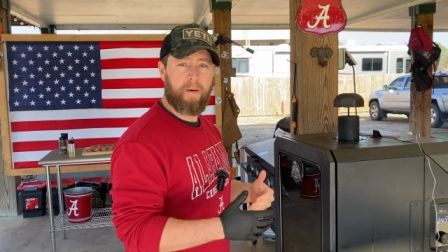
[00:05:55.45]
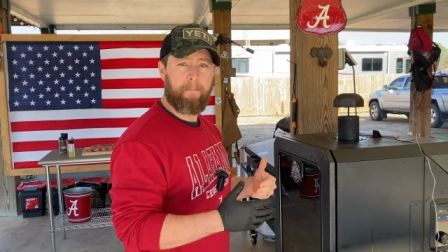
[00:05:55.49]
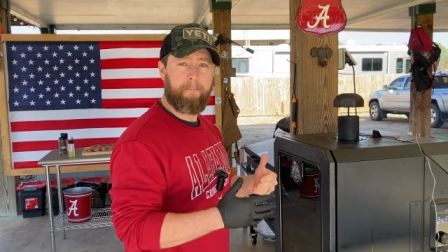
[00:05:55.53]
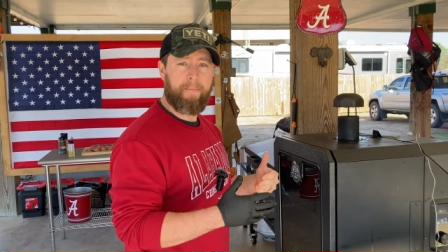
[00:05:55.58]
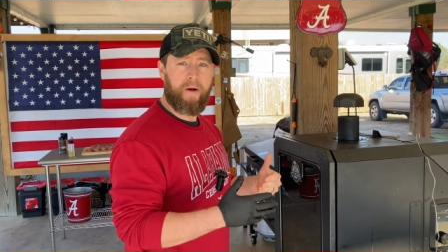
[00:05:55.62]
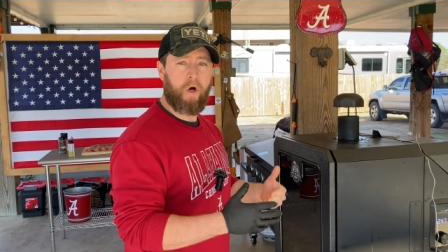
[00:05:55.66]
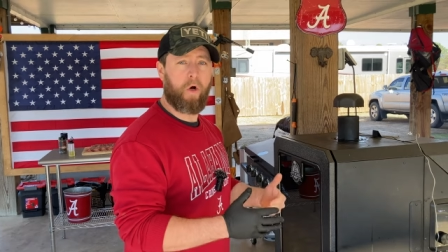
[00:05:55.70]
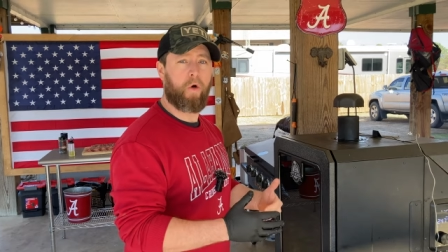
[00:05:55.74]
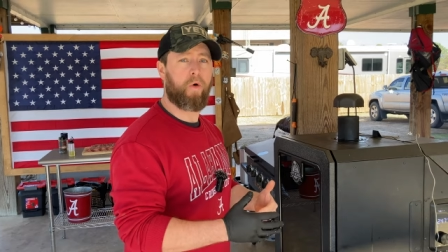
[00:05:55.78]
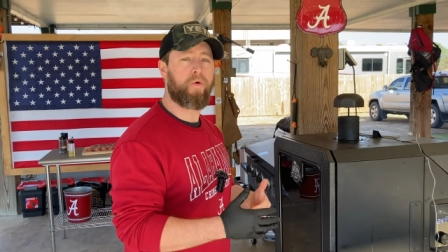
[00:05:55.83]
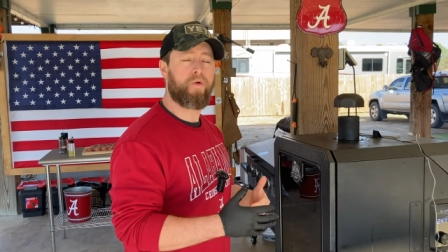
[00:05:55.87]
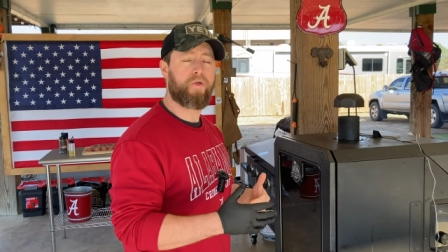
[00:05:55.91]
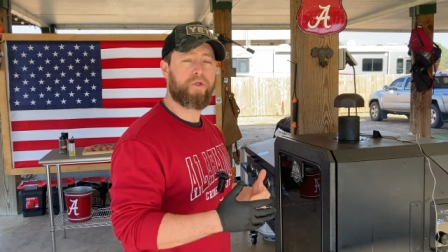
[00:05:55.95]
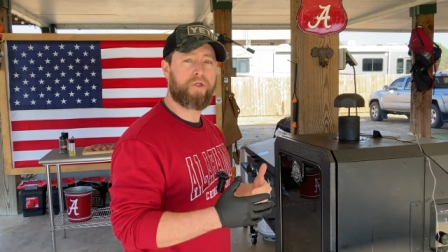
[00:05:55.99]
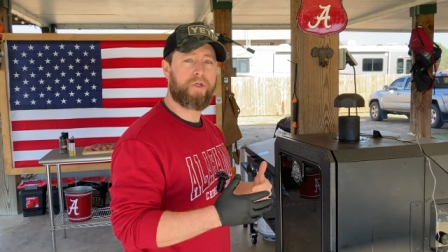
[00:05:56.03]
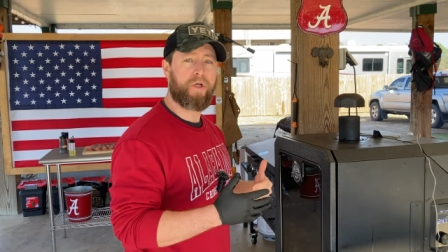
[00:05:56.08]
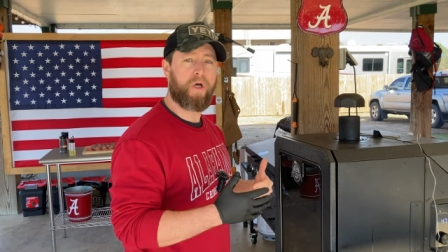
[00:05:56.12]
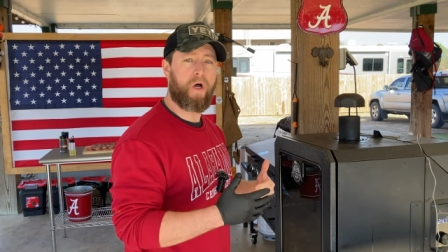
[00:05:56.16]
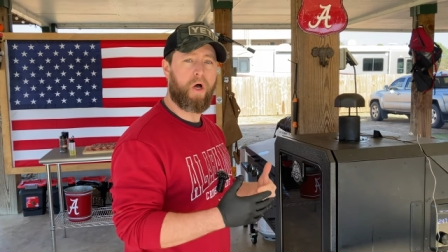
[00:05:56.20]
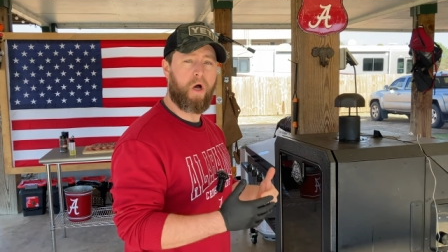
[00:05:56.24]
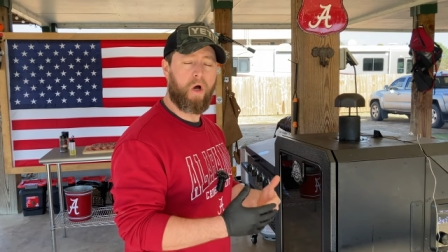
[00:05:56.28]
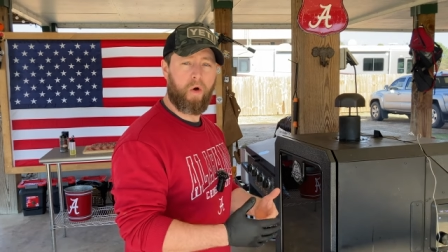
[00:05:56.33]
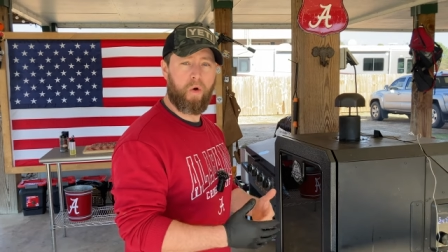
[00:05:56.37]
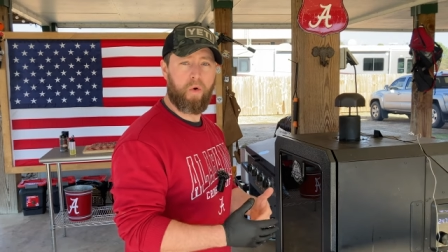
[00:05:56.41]
post
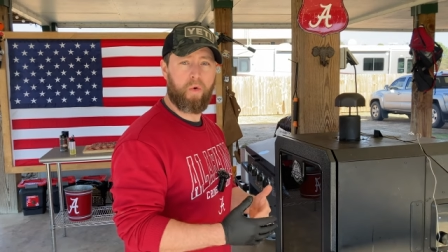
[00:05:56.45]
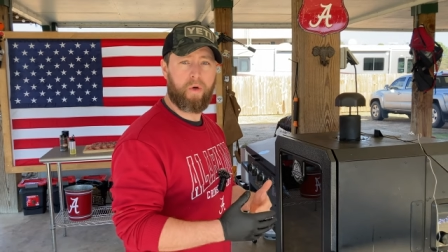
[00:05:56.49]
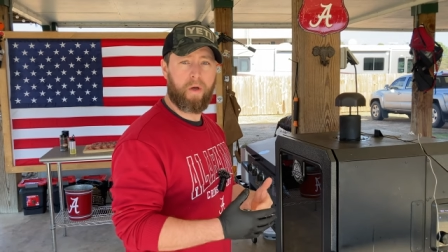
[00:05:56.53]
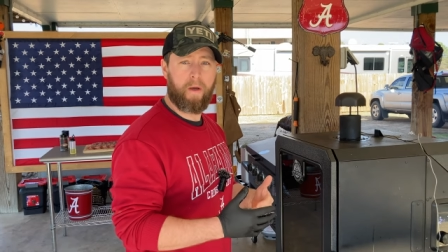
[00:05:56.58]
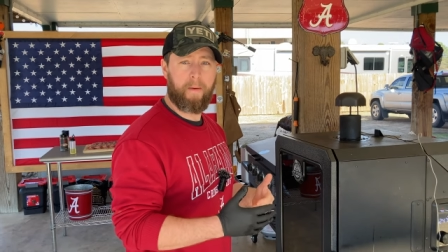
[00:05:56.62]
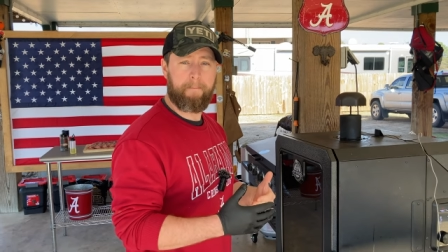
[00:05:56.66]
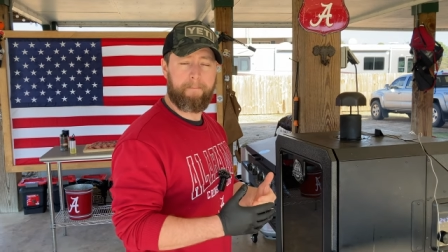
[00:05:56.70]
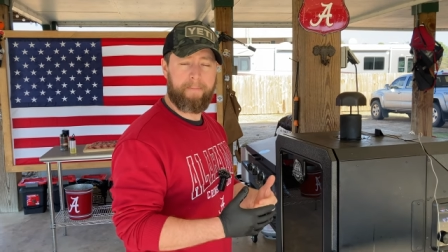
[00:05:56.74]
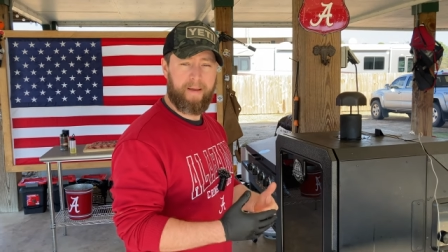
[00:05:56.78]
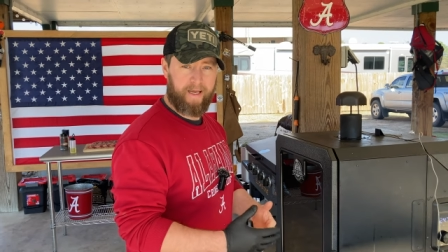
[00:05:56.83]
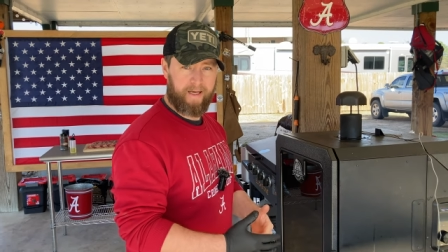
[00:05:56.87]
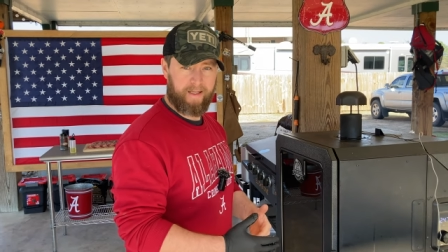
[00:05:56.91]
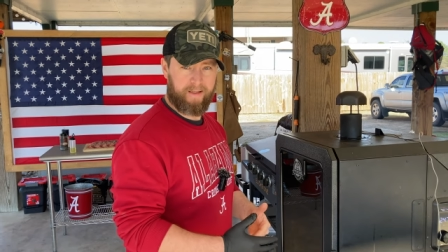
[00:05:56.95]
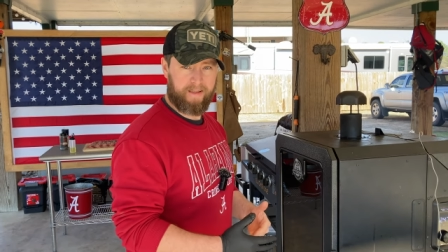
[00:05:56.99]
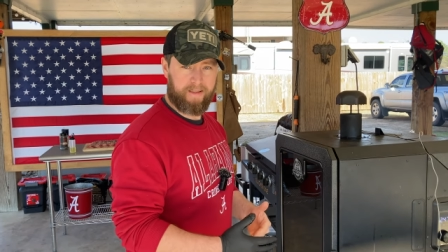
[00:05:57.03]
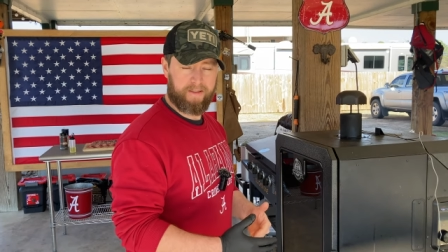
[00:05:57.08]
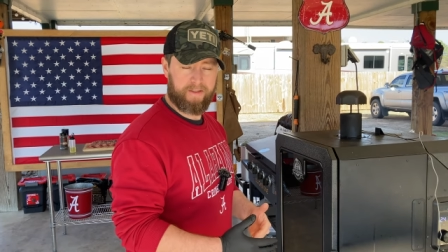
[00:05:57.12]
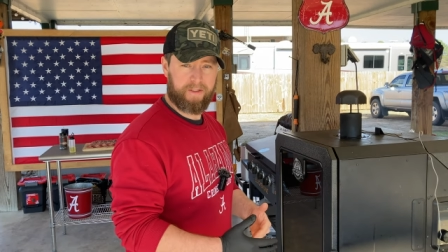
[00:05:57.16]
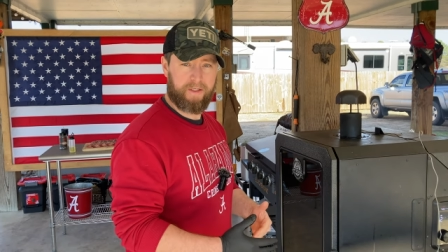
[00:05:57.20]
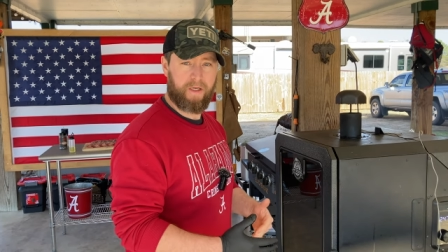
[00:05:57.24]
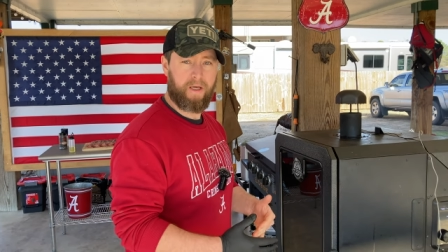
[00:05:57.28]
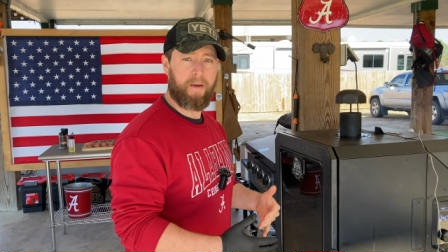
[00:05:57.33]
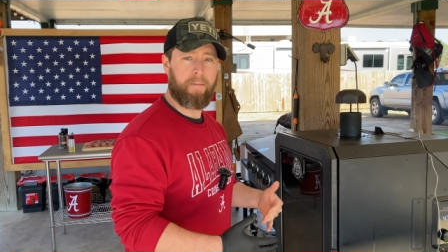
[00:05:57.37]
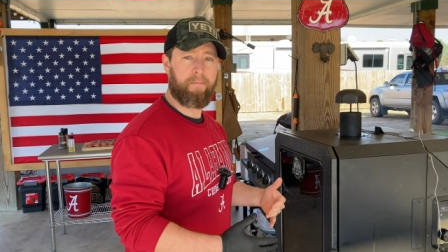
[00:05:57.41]
oak
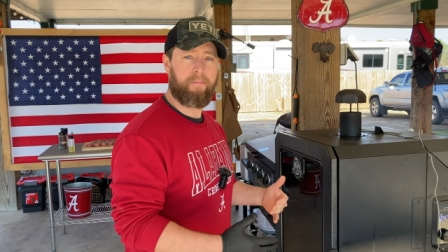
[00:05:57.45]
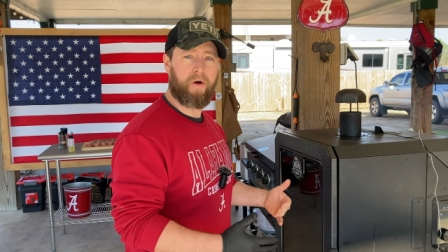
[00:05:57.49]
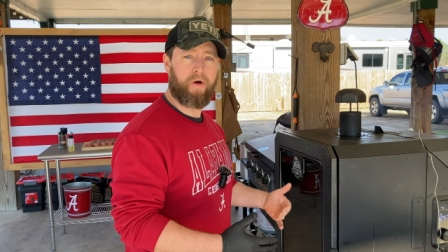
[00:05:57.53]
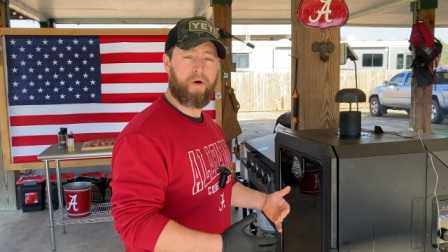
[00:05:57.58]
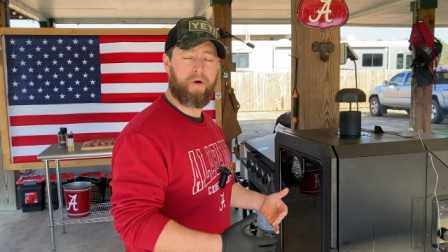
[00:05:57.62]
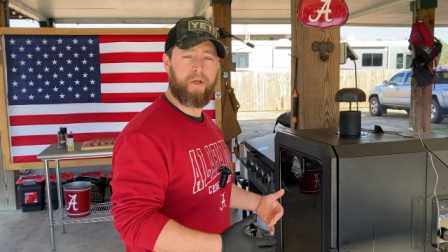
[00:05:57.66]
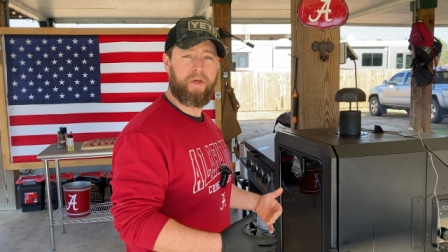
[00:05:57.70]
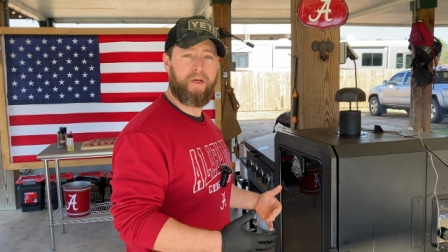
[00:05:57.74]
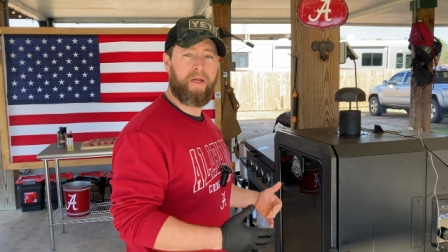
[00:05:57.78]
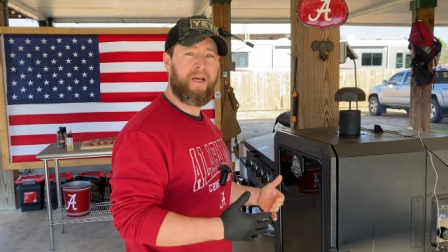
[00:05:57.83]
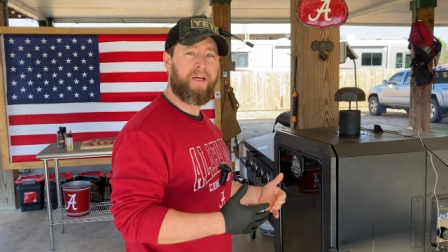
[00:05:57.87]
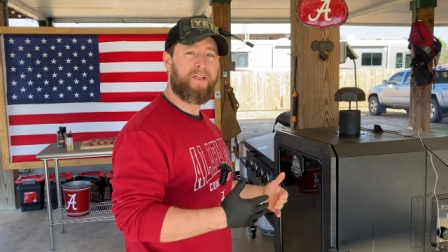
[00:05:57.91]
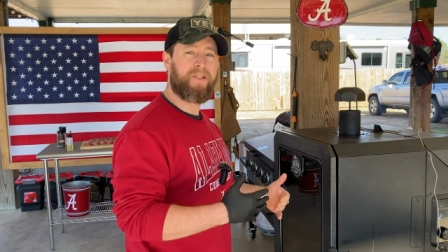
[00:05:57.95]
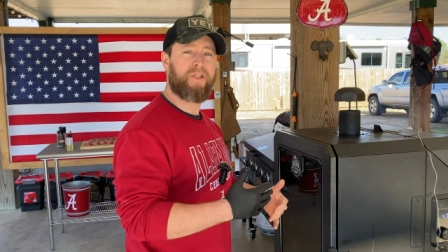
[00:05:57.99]
pellets burning,